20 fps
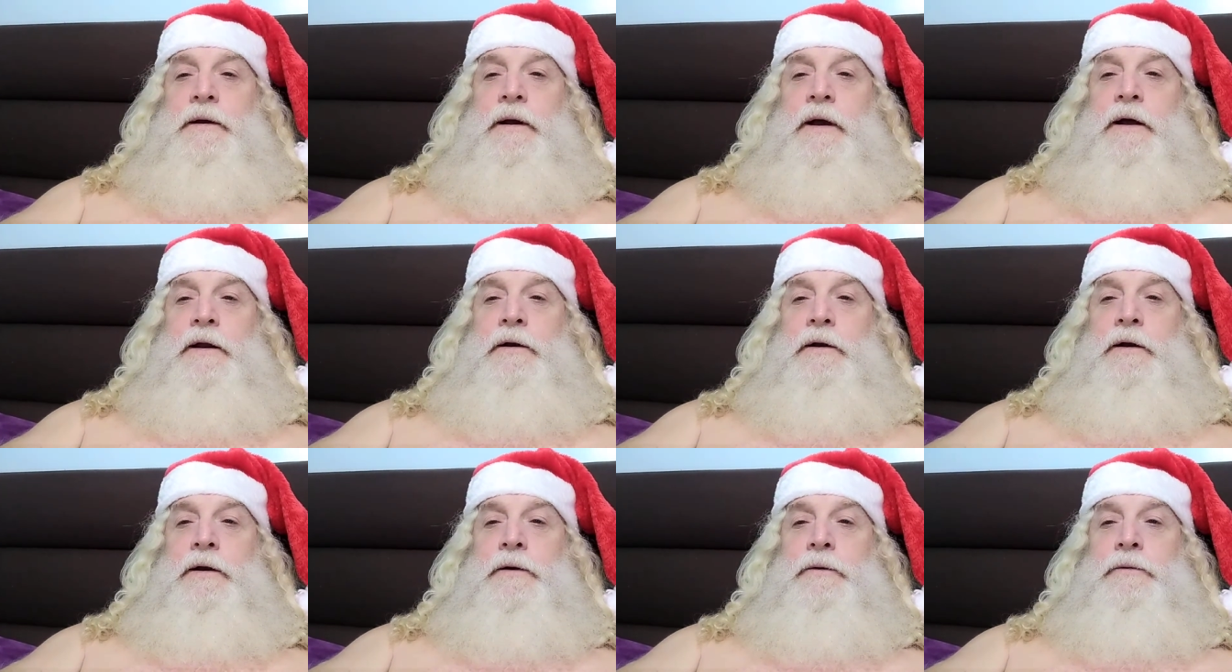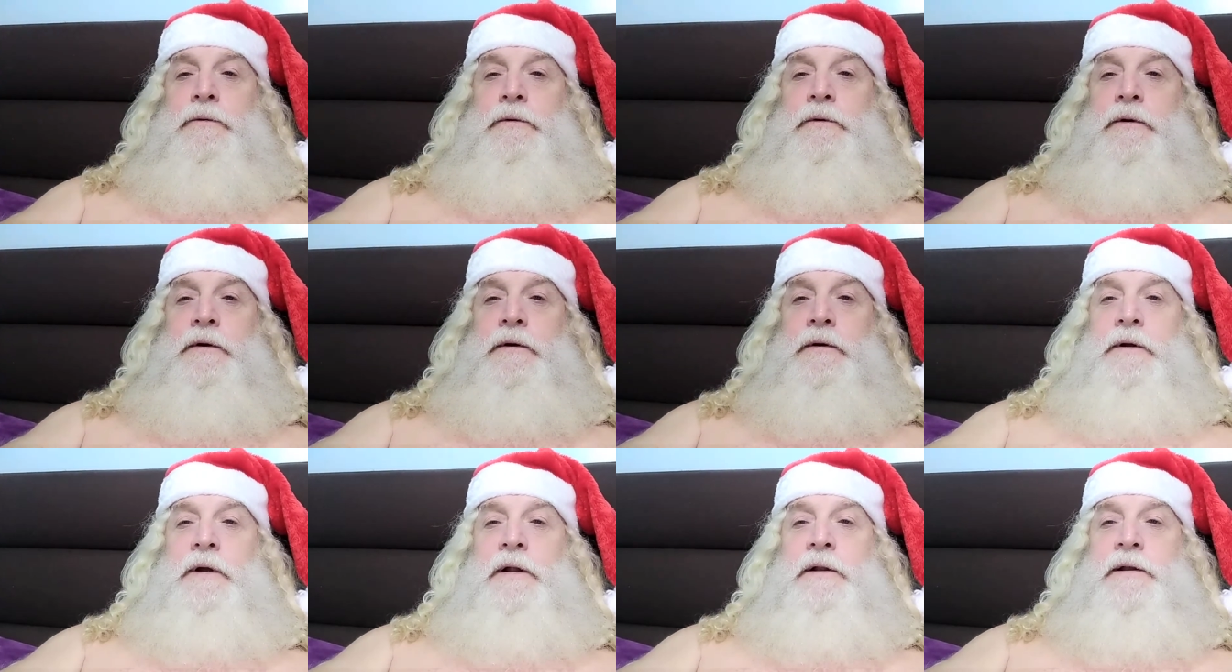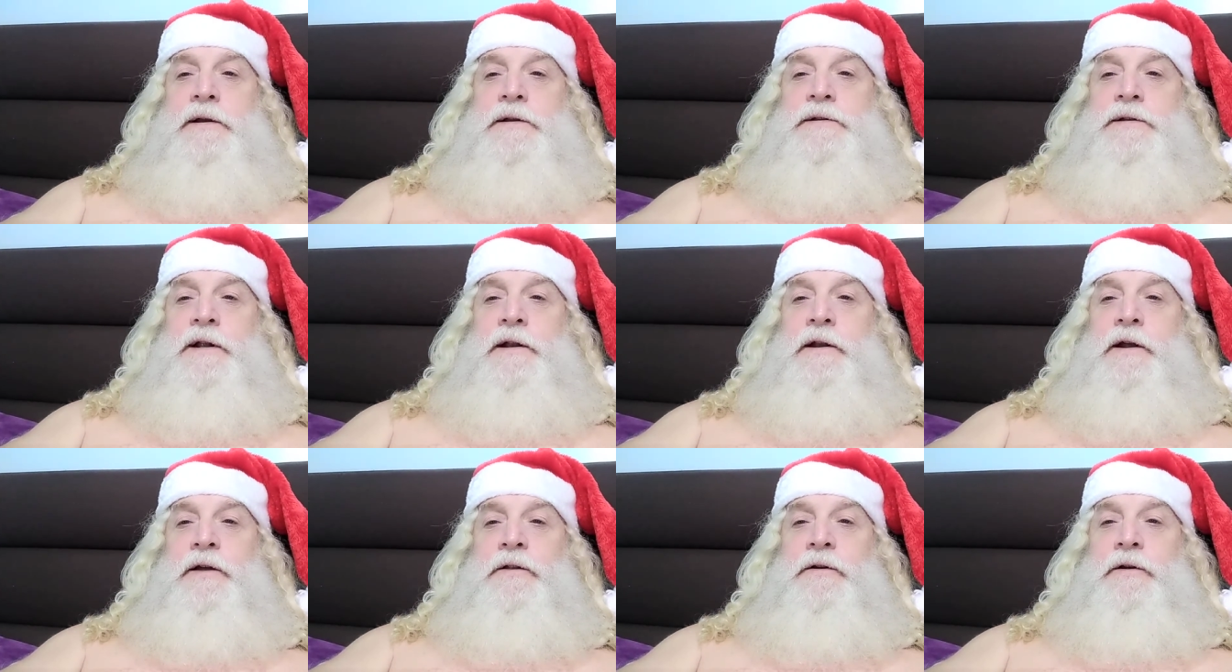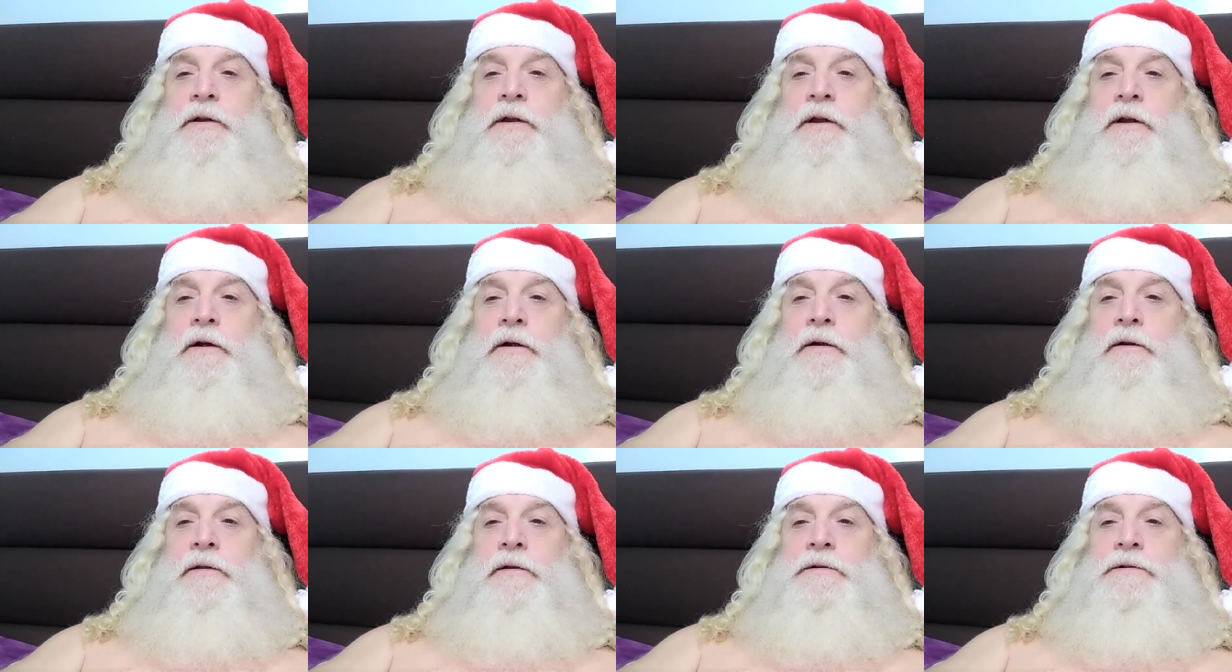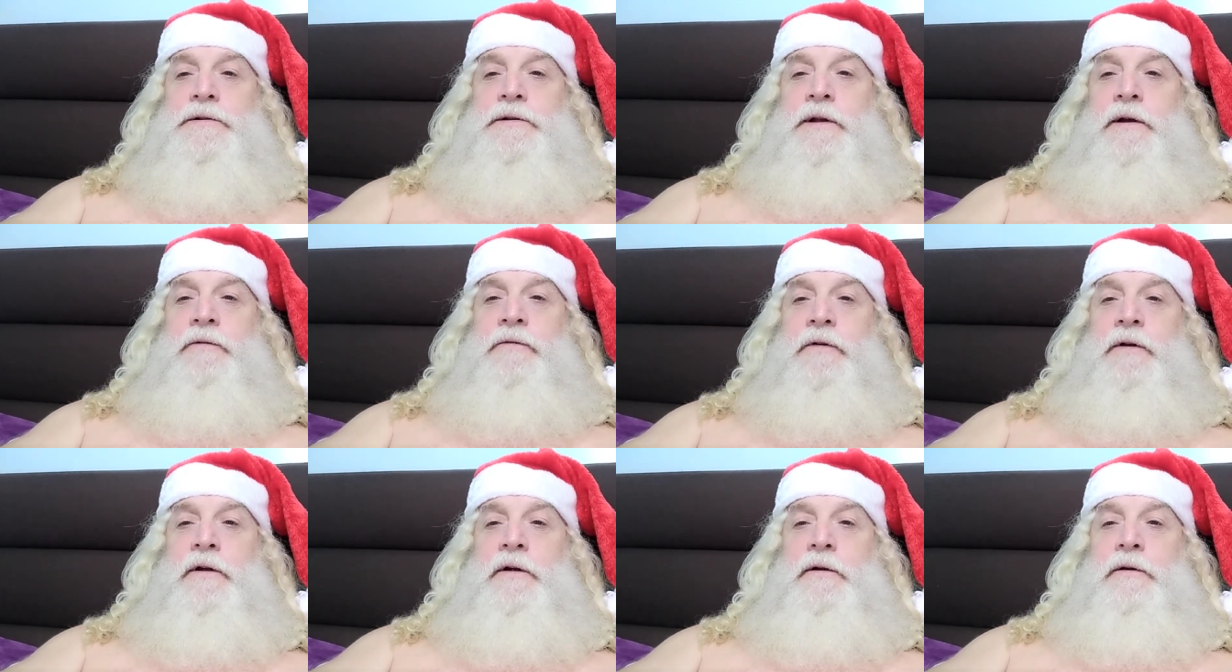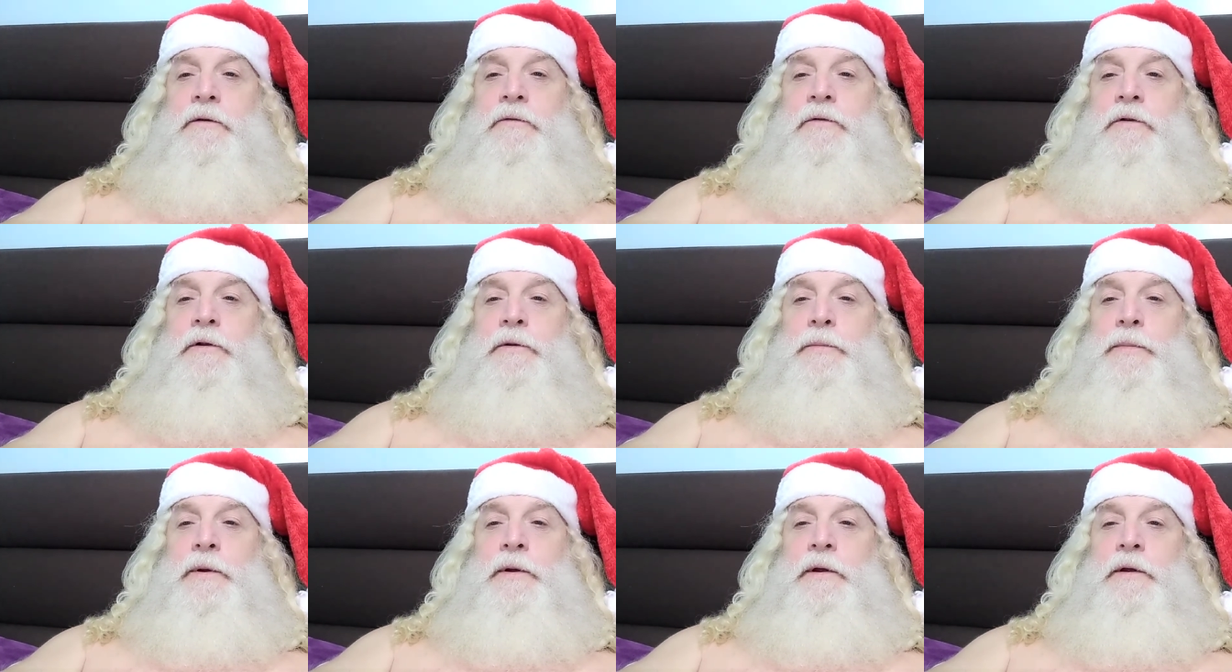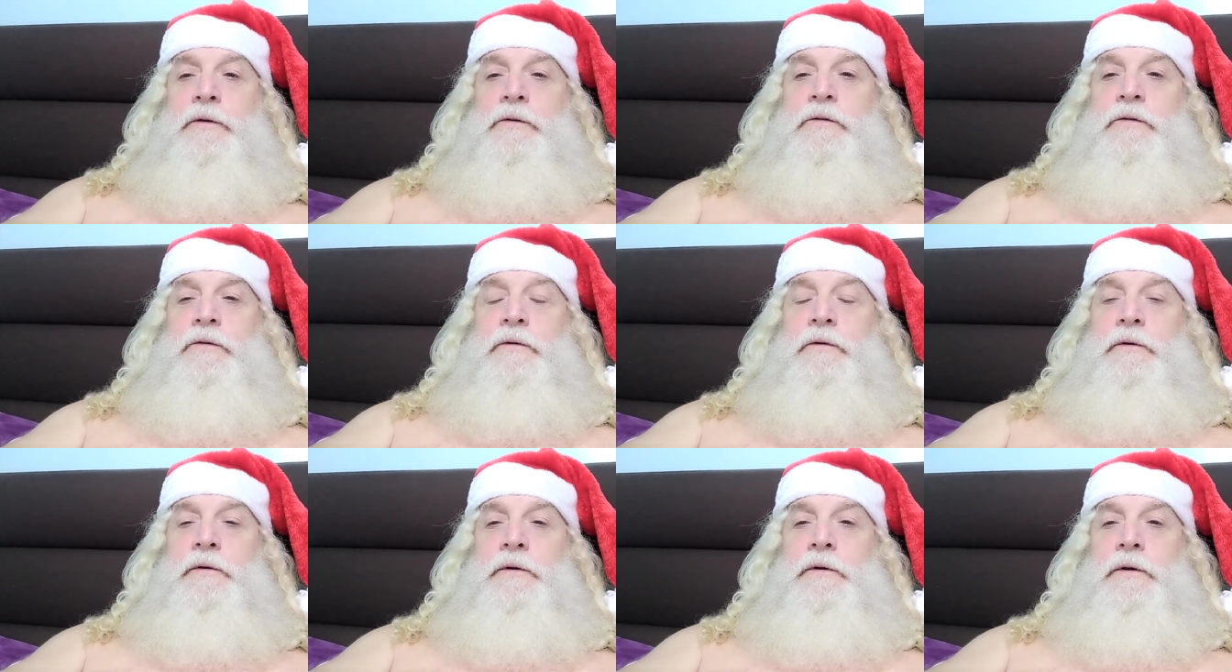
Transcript: I don't know, at least another year of this stuff here in the Philippines.